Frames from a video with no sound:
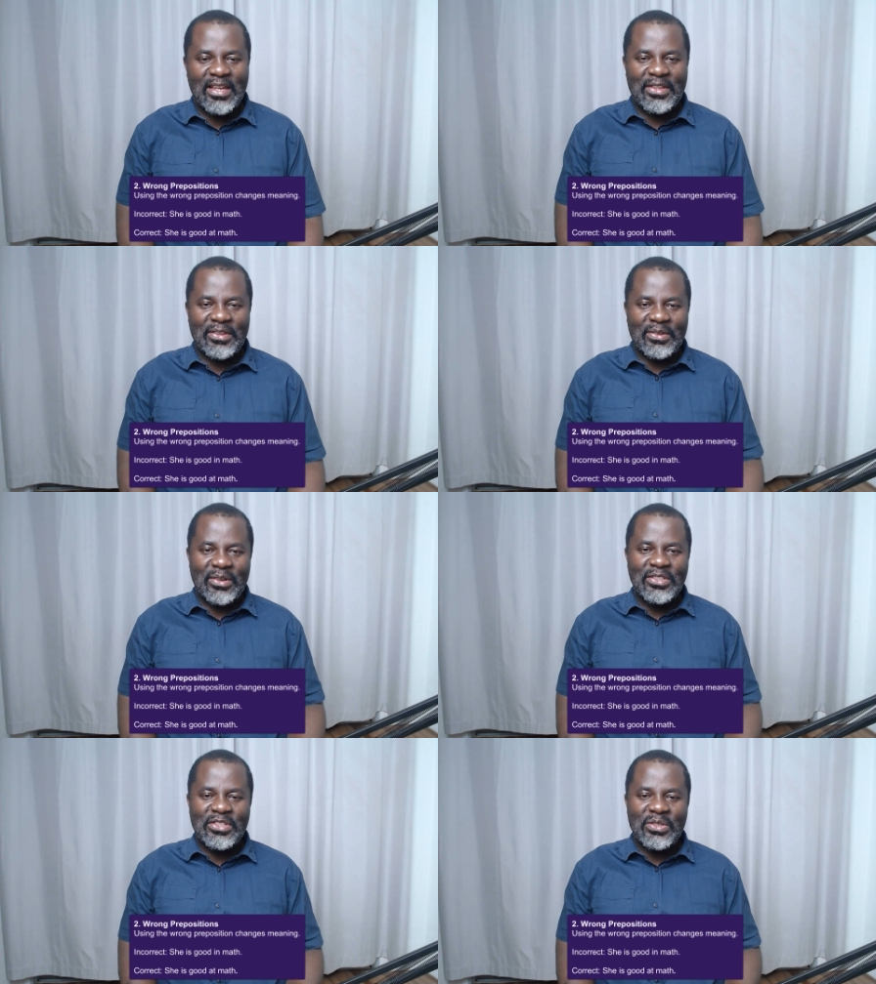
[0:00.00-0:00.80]
You
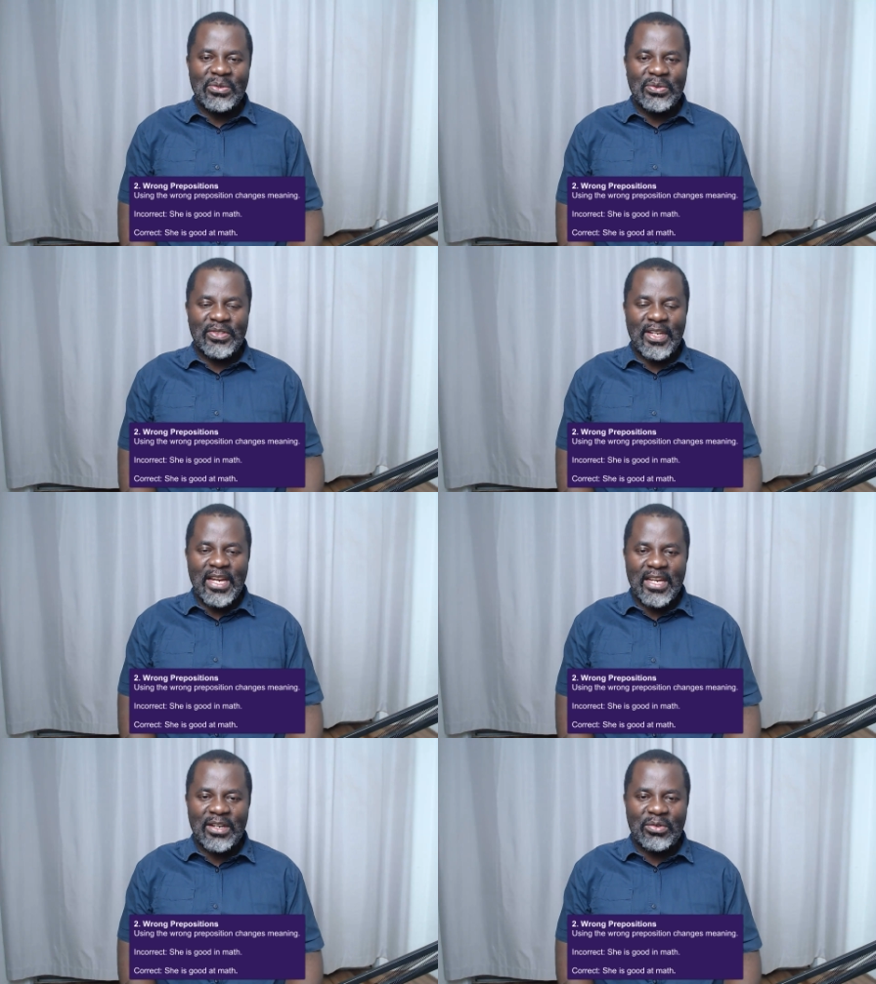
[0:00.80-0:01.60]
don't use
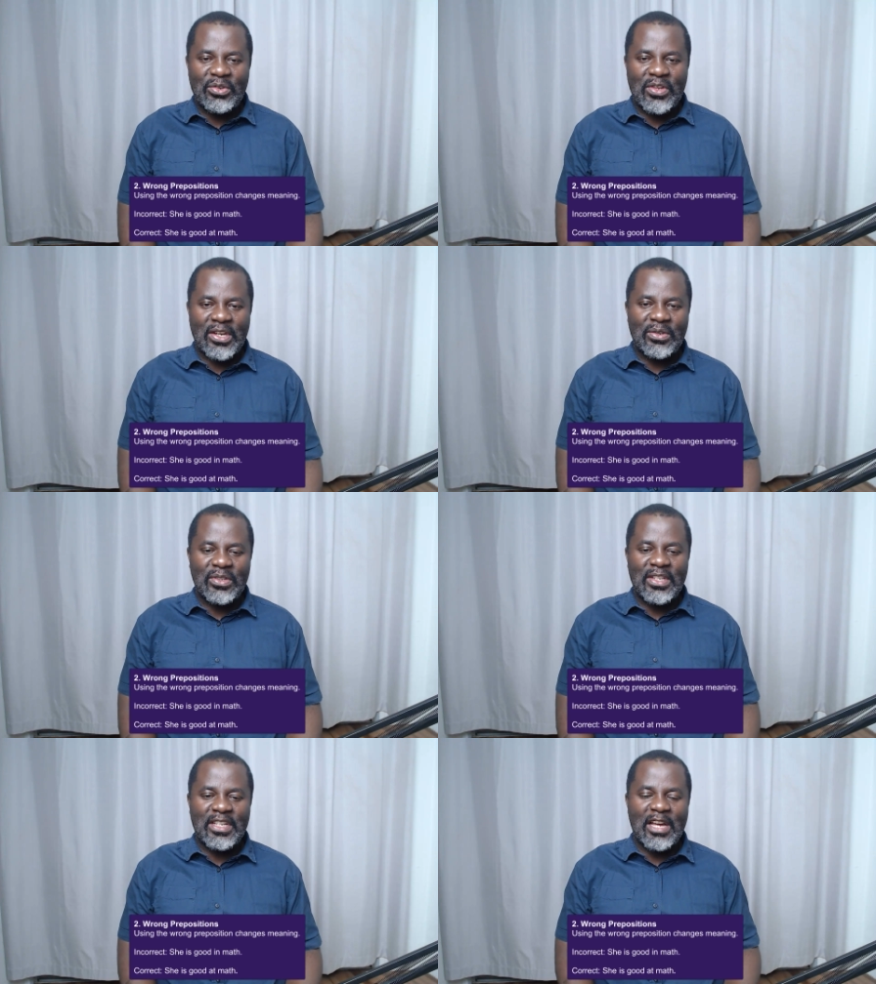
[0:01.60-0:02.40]
in when you are
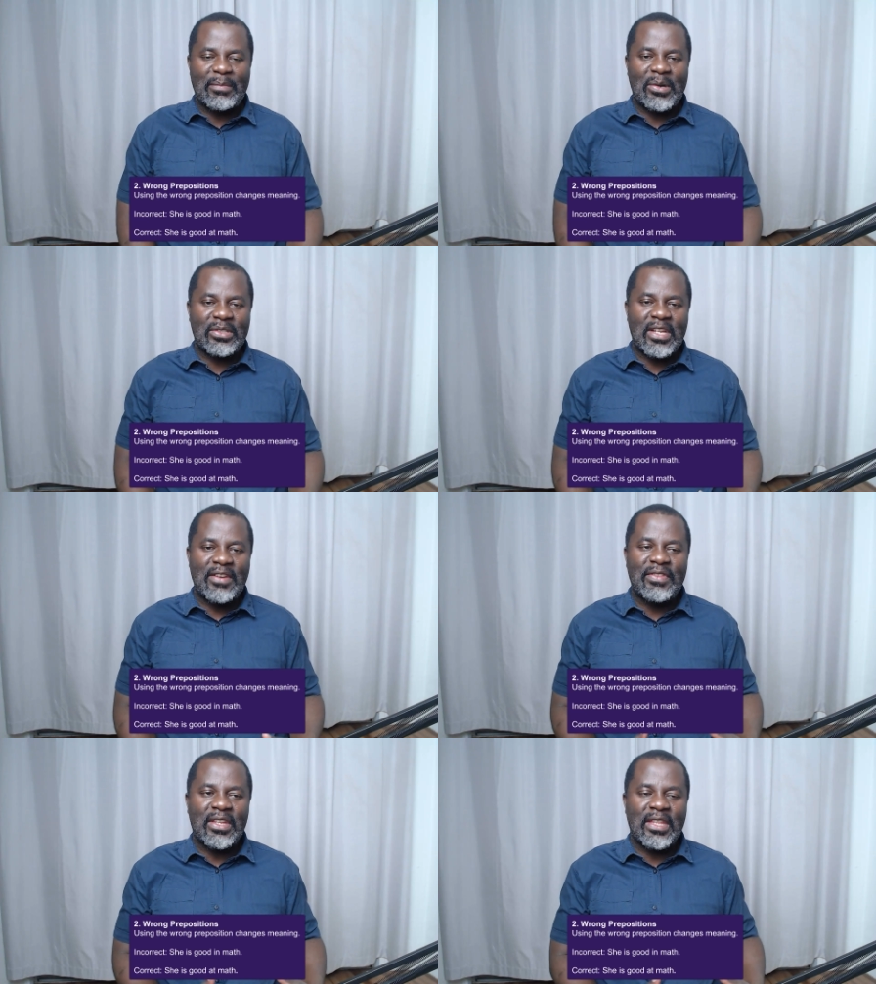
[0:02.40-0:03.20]
talking about
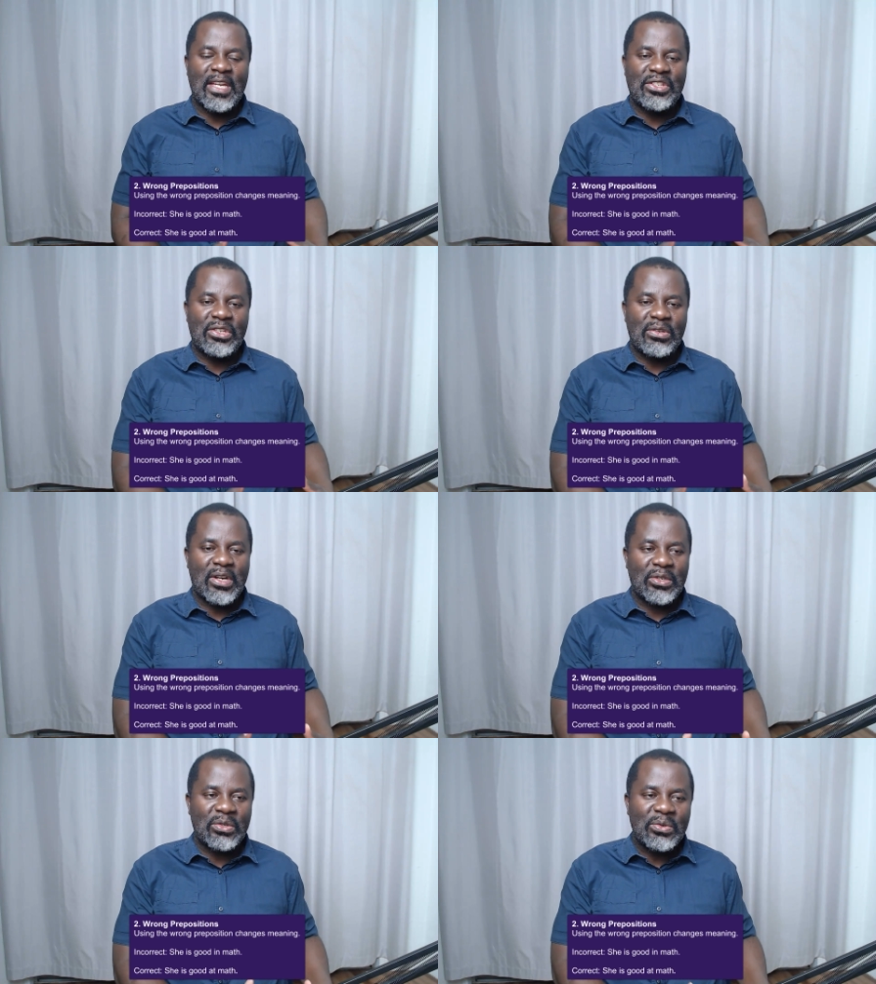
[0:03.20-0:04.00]
something that you
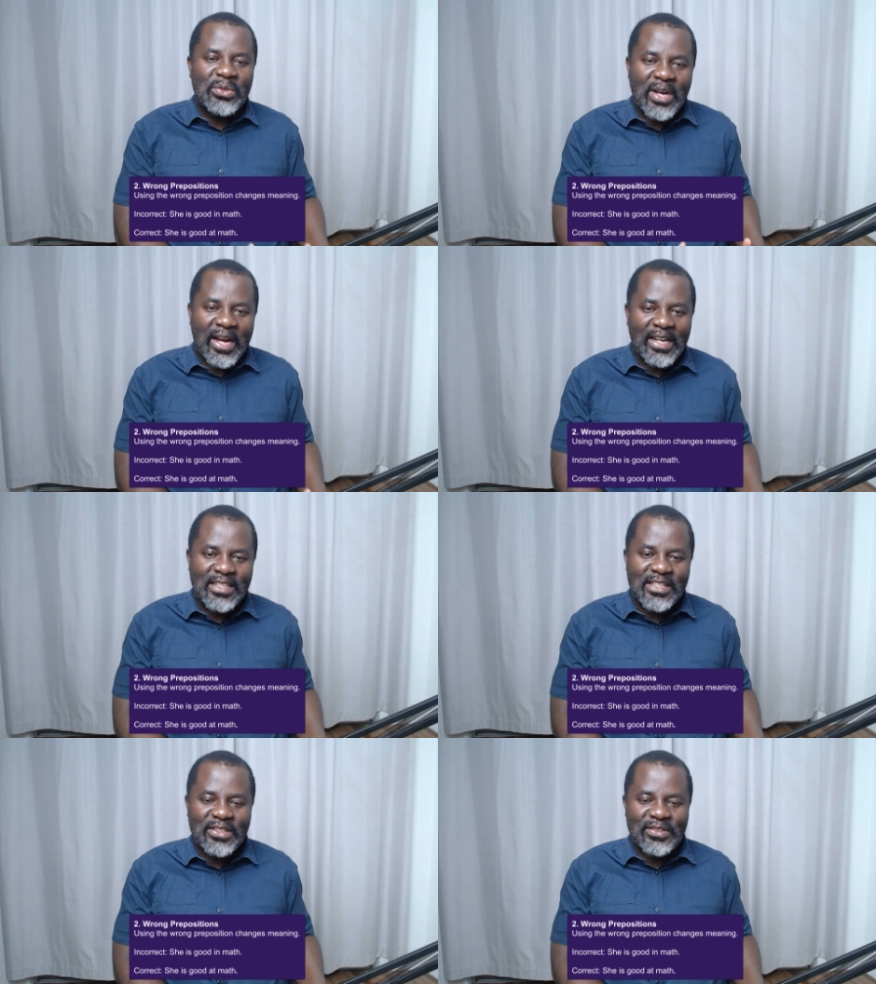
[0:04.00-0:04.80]
are good
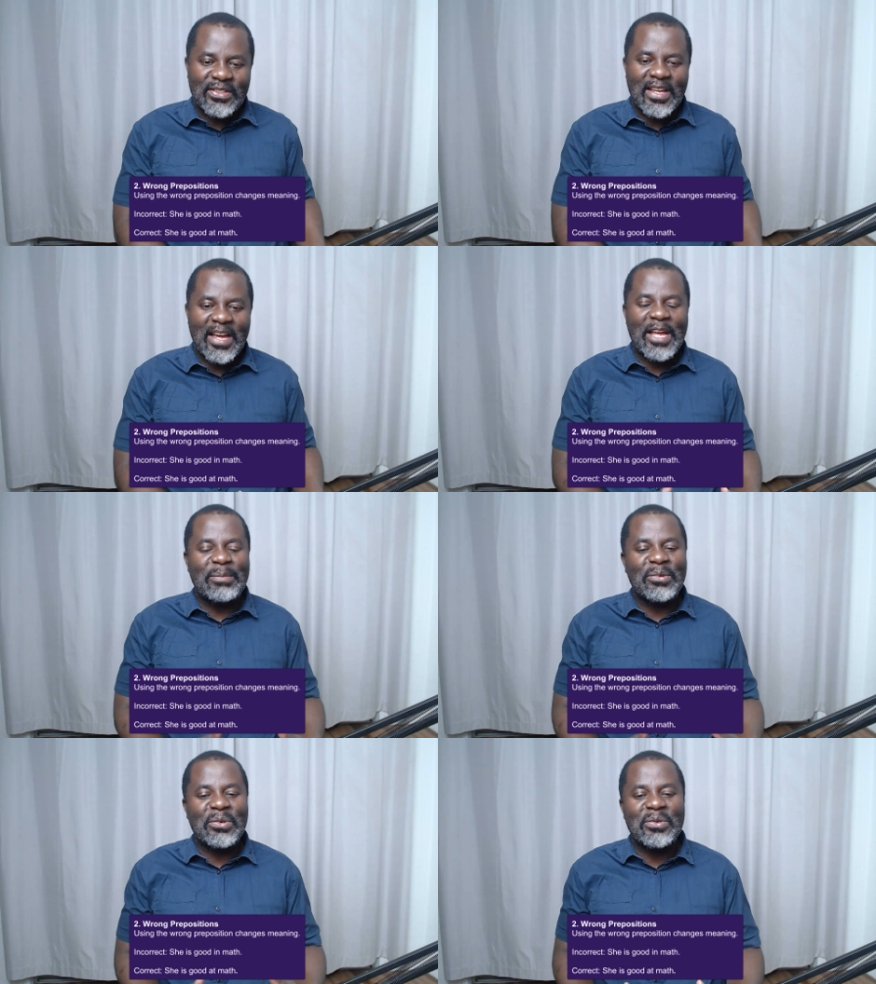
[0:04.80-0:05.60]
at. You say, I
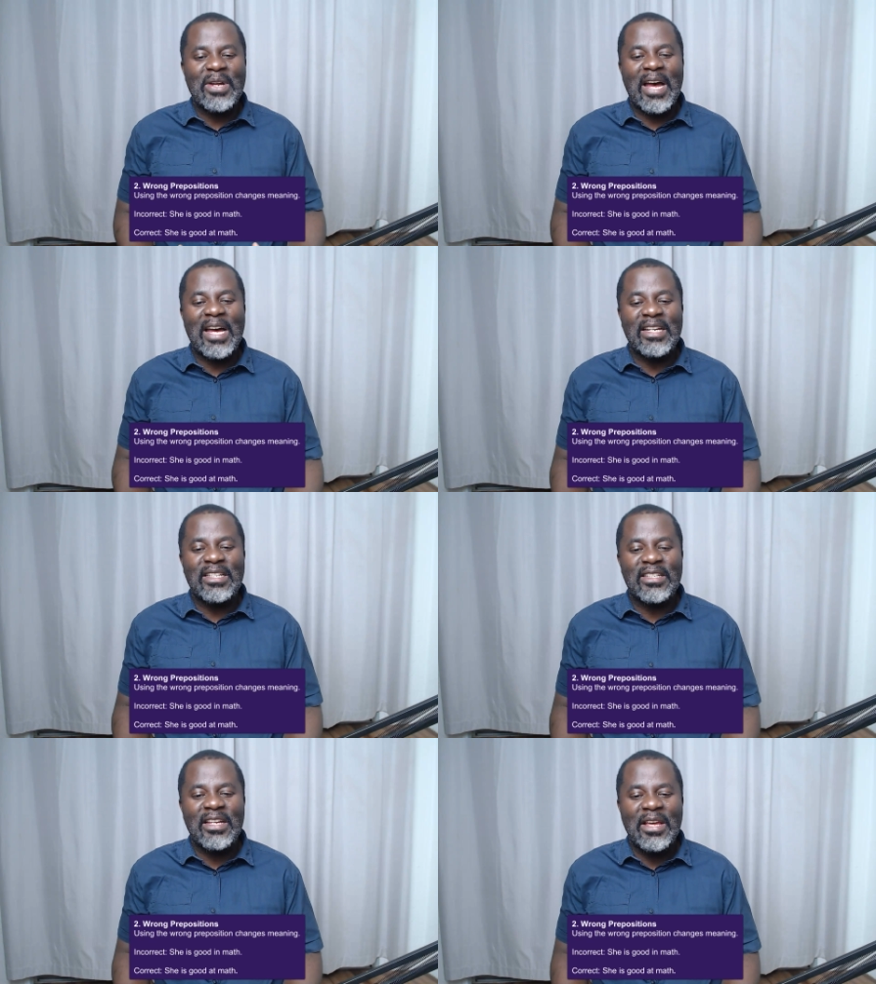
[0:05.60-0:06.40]
am good
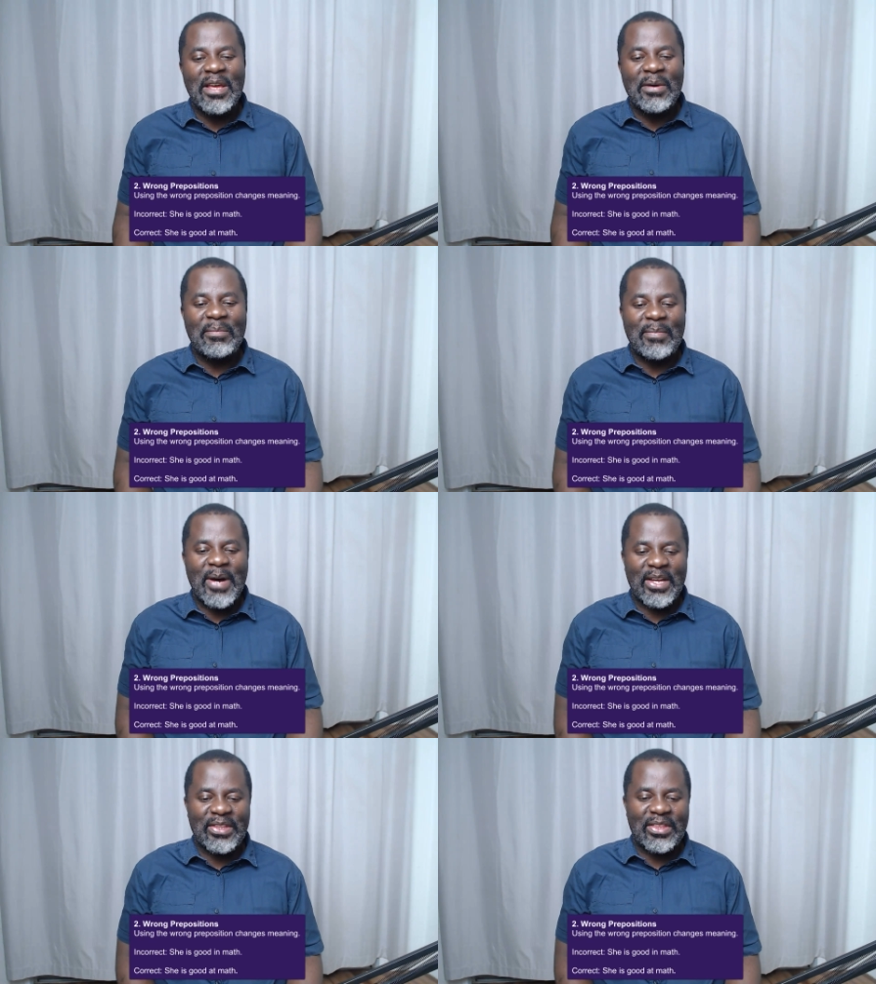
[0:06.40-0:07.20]
at
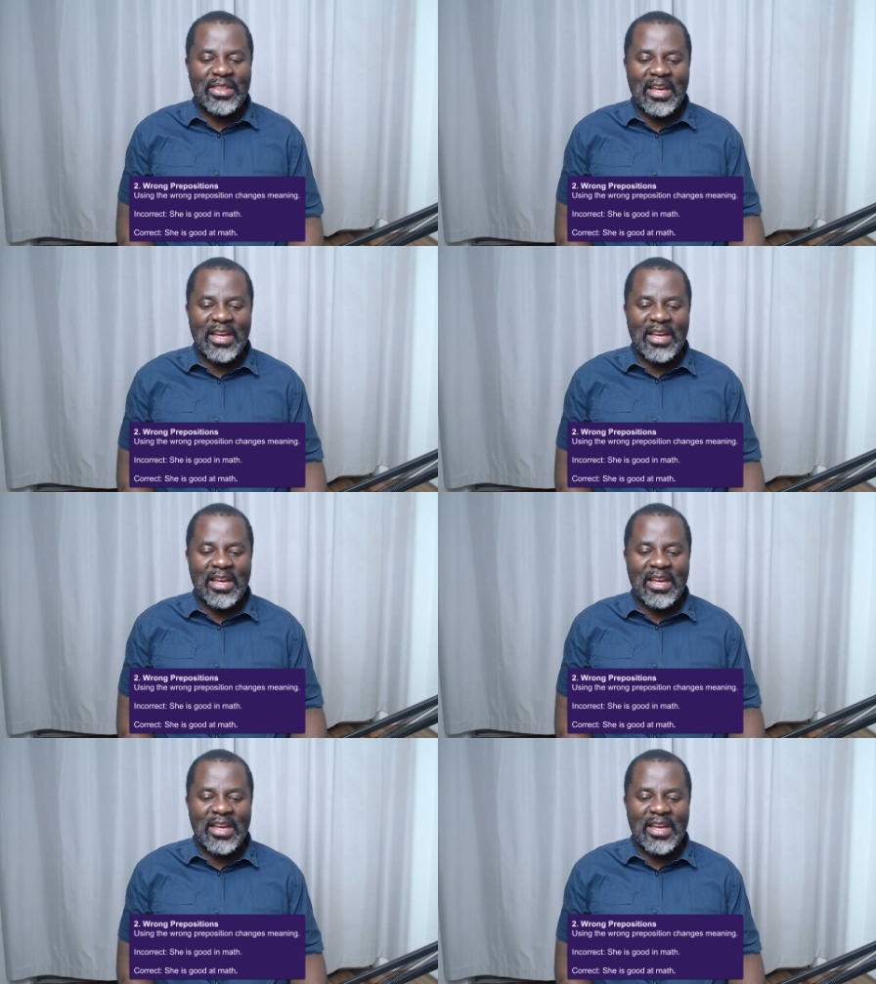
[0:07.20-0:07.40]
math.